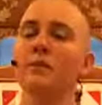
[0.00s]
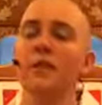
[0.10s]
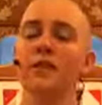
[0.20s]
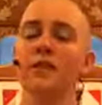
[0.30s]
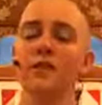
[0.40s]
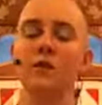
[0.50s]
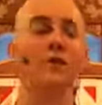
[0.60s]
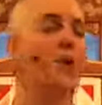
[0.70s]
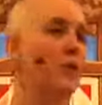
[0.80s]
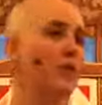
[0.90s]
This is
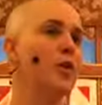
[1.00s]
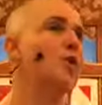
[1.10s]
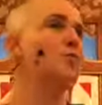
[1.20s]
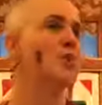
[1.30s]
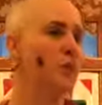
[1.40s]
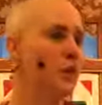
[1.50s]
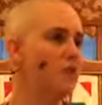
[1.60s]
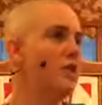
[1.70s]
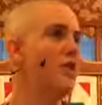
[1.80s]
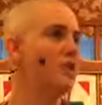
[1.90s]
more for you in between
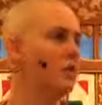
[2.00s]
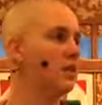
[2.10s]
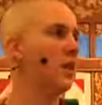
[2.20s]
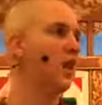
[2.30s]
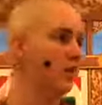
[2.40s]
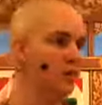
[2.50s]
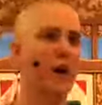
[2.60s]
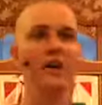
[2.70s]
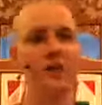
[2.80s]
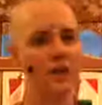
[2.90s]
sessions to kind of
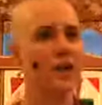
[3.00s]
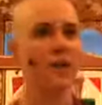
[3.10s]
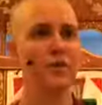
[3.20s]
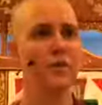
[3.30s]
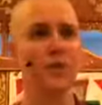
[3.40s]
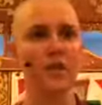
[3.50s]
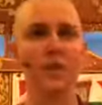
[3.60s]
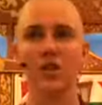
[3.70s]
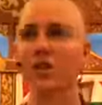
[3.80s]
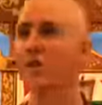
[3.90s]
remind yourself of the
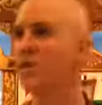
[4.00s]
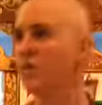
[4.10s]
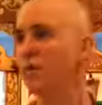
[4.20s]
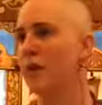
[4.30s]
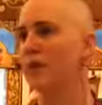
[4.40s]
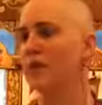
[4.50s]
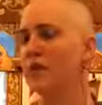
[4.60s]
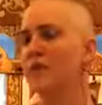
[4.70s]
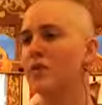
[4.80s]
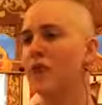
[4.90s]
teachings, to remind
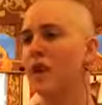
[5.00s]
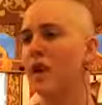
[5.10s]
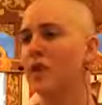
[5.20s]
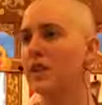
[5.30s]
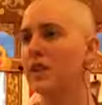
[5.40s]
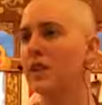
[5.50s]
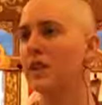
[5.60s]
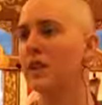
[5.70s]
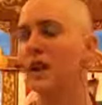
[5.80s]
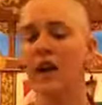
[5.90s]
yourself of the content.
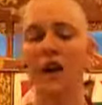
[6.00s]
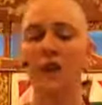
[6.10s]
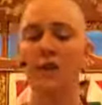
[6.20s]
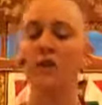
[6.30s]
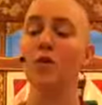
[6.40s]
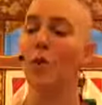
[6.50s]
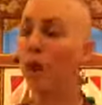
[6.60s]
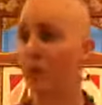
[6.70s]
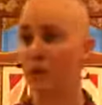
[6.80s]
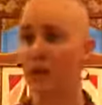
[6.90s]
If you want to
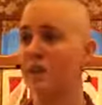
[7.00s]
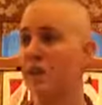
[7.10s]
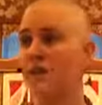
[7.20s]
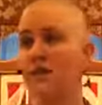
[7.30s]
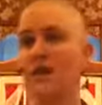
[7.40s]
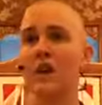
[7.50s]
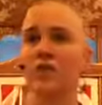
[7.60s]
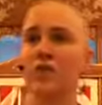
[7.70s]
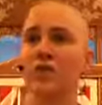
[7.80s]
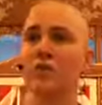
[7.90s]
bring it to the
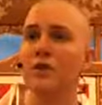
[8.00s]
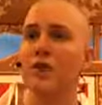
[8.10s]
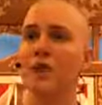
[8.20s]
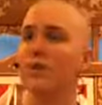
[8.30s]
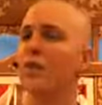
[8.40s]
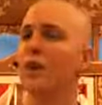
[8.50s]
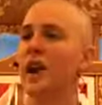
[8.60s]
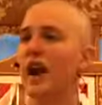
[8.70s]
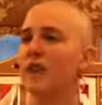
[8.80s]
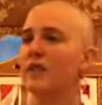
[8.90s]
discussion group in case you want to
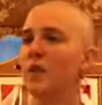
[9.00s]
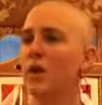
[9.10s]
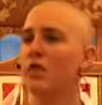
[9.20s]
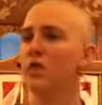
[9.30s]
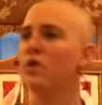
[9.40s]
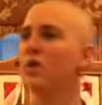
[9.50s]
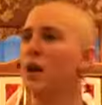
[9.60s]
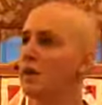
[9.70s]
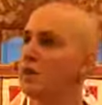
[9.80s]
ask questions about a